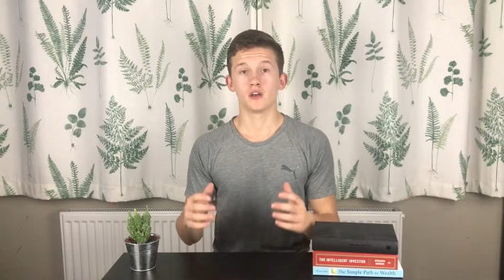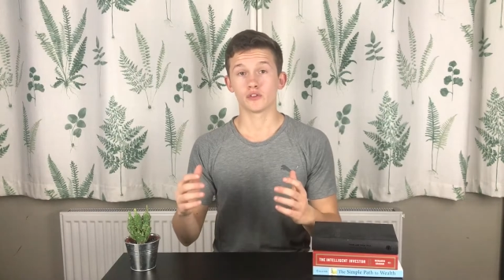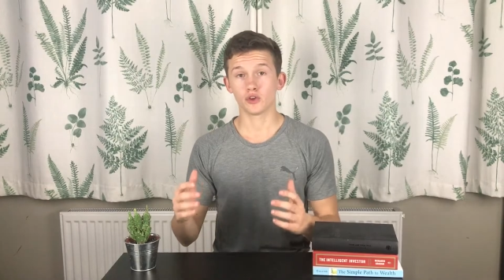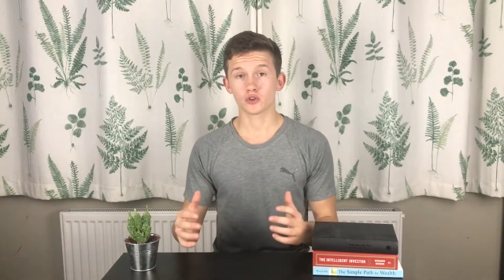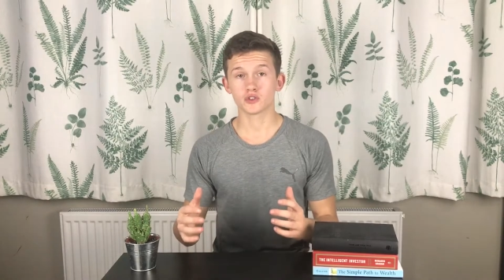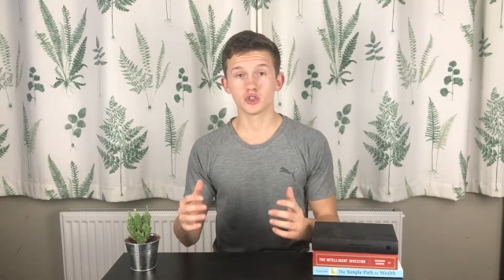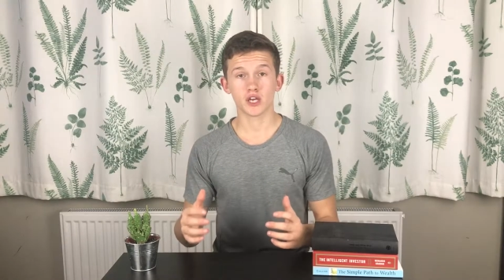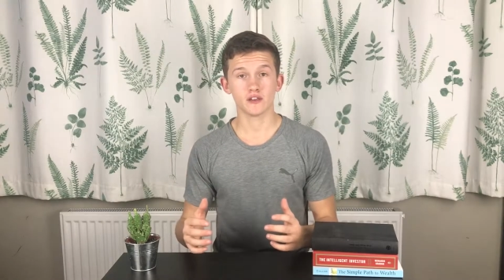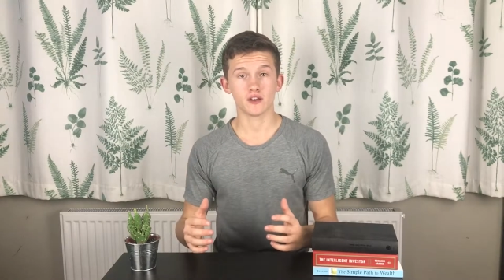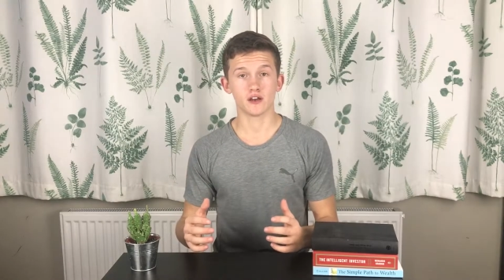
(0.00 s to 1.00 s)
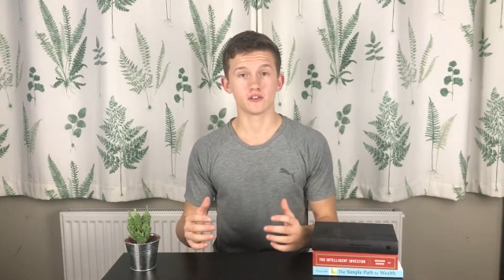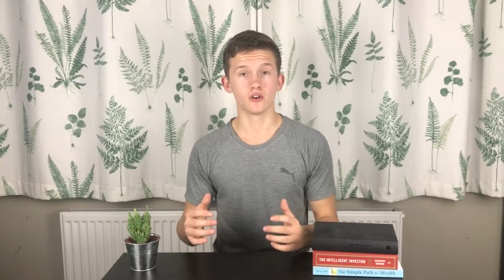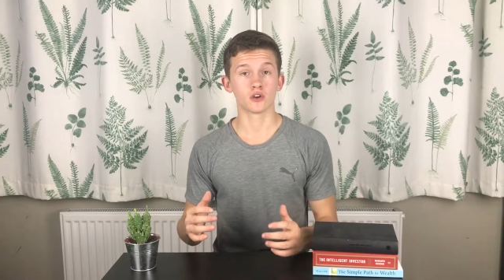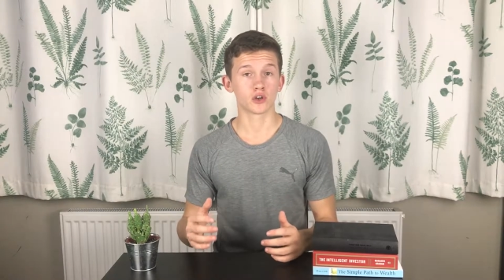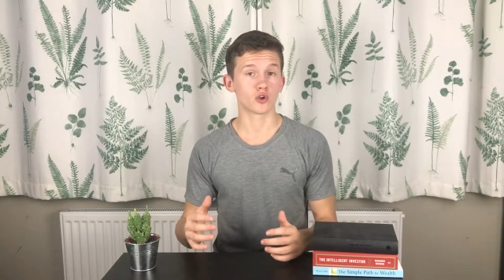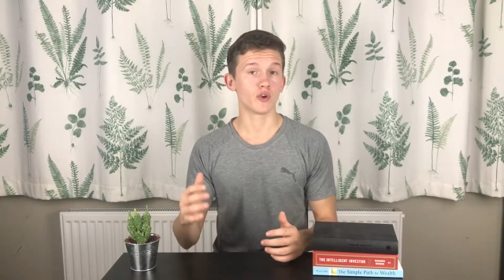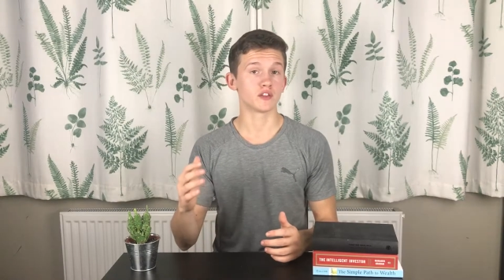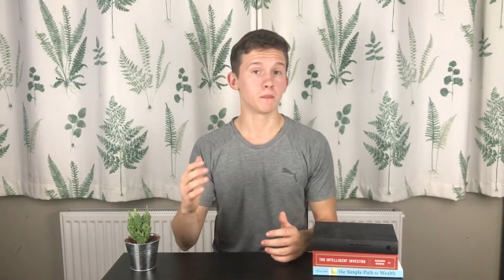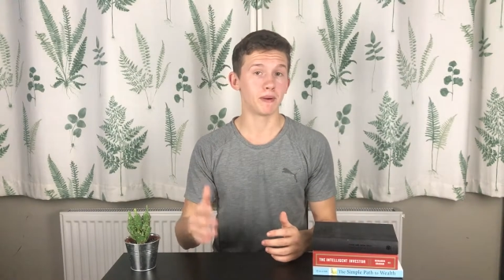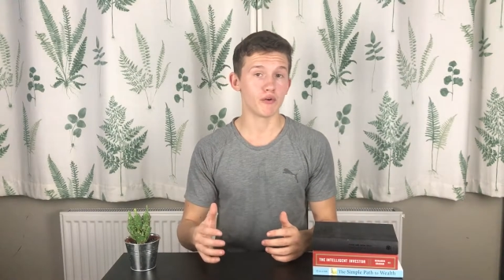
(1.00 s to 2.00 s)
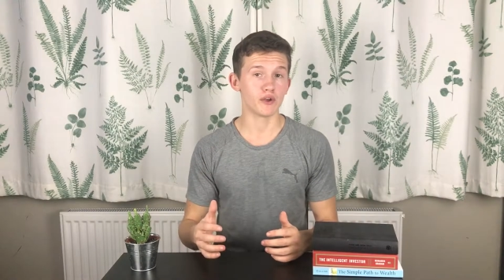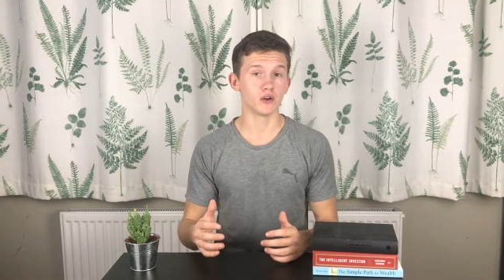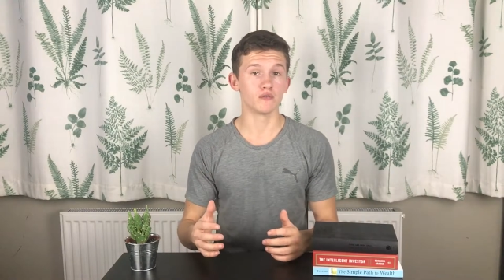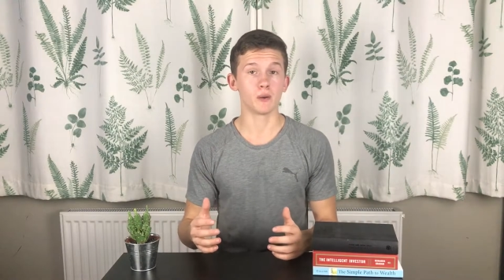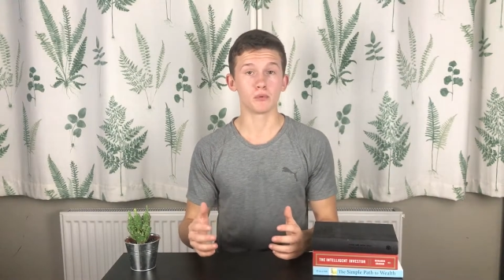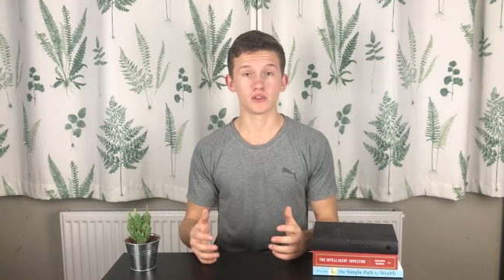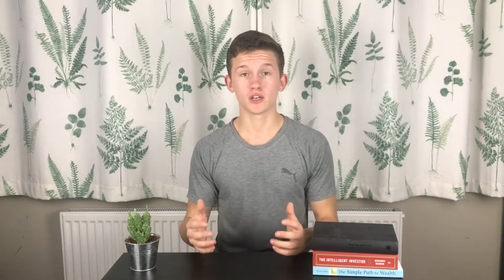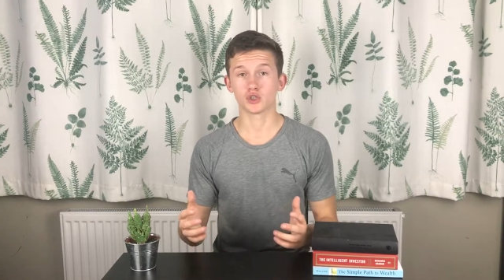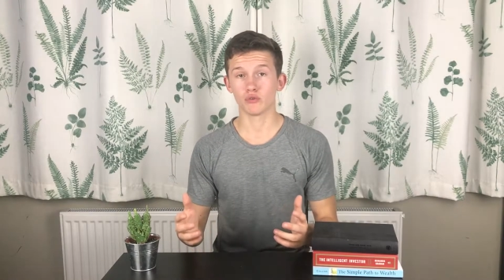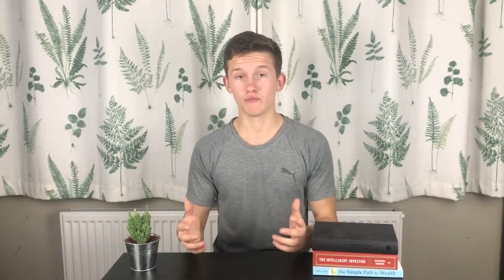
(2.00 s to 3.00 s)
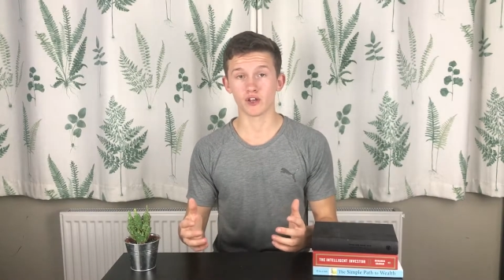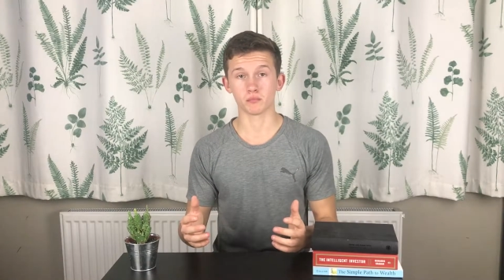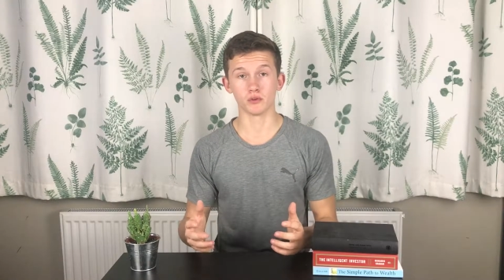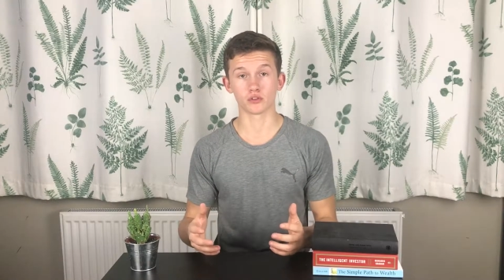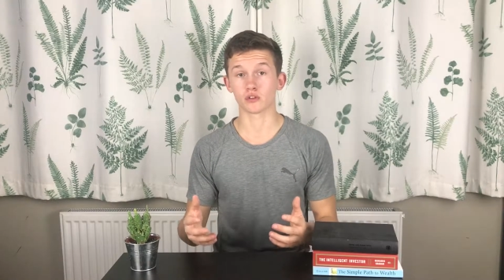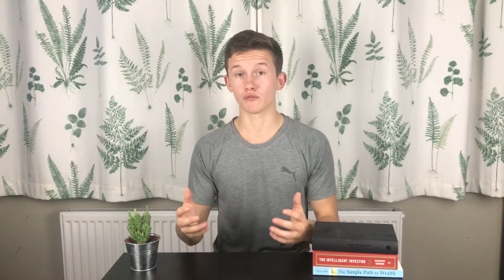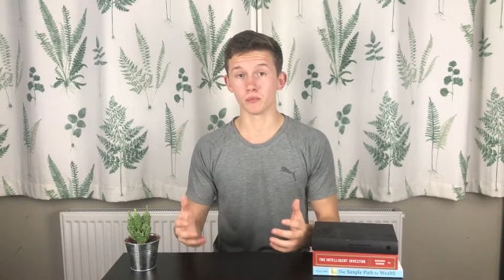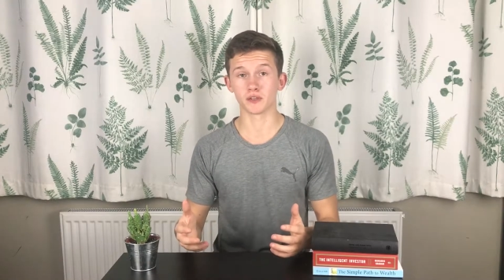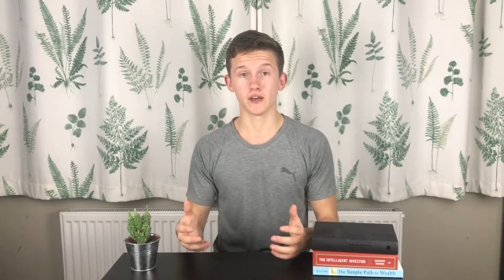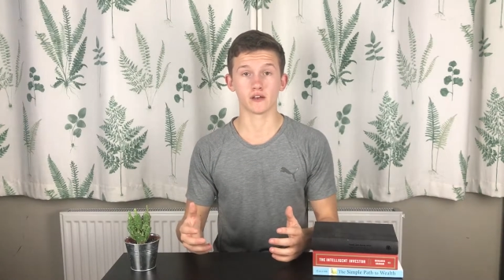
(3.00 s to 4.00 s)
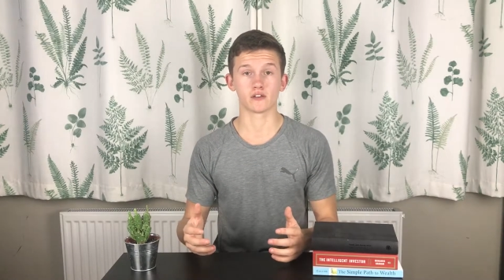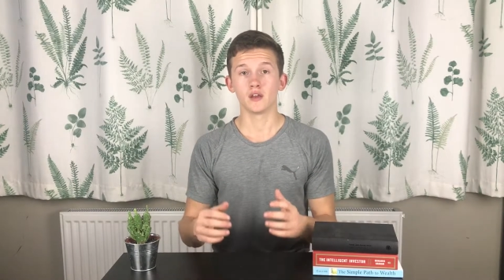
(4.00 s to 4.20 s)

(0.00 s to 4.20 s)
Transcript: A stocks and shares I S A can create a barrier that protects your investments from tax.